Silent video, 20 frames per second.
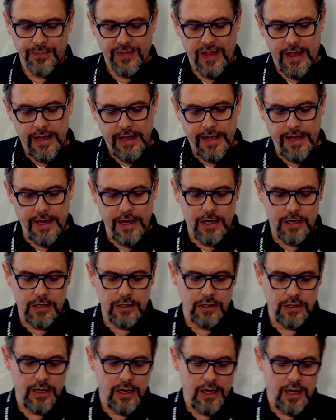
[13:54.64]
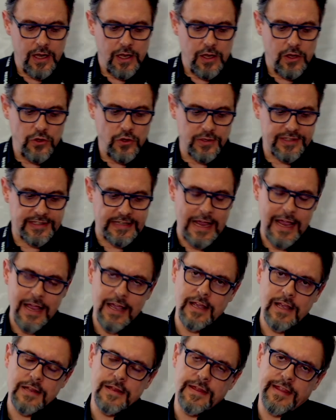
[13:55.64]
here, you're
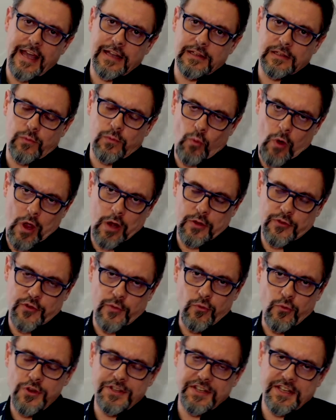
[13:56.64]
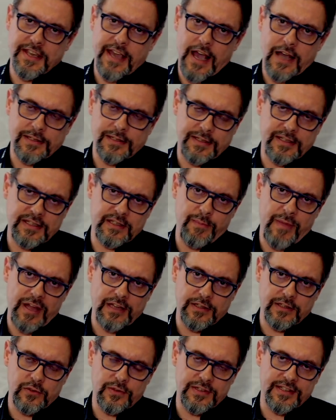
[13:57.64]
saying that, well, the multicast is
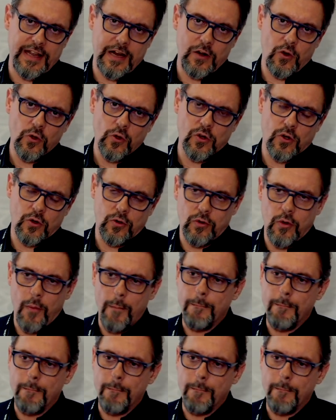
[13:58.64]
meant to stay local.